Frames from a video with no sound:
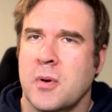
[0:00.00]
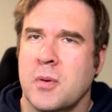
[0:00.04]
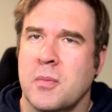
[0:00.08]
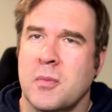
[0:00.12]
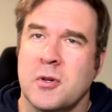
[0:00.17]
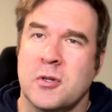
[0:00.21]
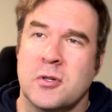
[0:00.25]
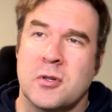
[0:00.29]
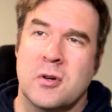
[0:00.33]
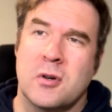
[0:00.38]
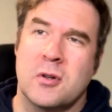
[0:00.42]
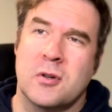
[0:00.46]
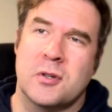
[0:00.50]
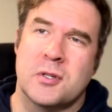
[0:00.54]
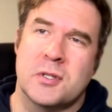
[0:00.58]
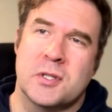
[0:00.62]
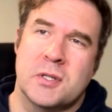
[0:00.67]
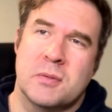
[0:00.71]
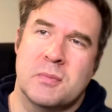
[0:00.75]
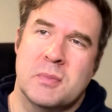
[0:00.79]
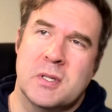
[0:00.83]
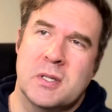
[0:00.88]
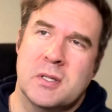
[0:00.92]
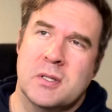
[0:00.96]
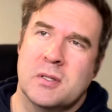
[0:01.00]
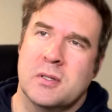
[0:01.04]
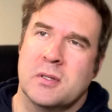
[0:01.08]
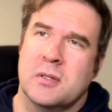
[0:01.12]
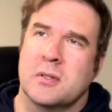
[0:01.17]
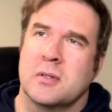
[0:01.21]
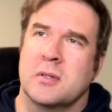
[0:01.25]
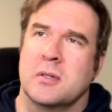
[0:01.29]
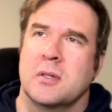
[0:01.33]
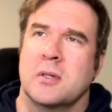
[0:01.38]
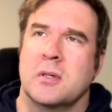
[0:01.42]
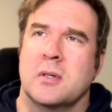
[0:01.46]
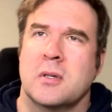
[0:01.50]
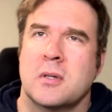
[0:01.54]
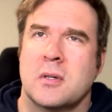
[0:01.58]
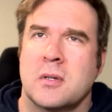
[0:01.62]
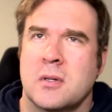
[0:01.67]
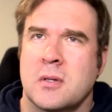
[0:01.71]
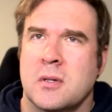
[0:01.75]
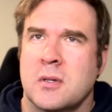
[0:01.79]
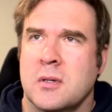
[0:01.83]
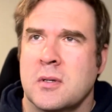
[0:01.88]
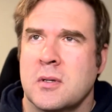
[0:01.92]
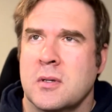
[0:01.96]
pretty much all our DBs,
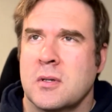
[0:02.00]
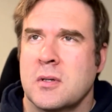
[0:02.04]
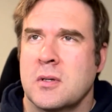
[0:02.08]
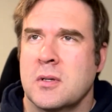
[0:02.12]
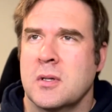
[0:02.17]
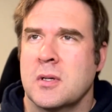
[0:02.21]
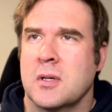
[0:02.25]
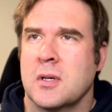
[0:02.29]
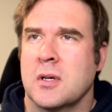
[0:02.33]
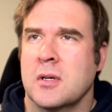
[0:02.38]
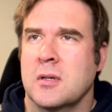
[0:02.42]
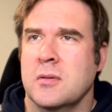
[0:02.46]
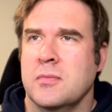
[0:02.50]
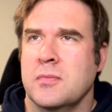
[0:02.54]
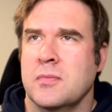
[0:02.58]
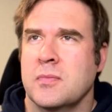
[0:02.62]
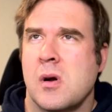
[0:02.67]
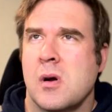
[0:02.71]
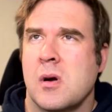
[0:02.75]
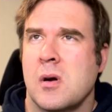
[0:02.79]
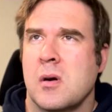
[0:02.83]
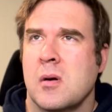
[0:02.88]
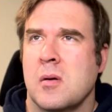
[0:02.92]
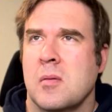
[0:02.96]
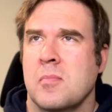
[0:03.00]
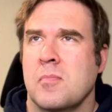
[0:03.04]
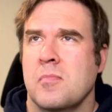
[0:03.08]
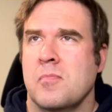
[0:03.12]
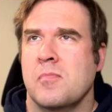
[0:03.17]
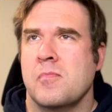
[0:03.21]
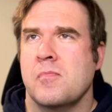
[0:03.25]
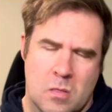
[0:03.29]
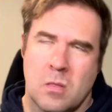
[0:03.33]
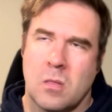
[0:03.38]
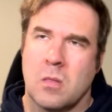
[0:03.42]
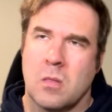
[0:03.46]
you know?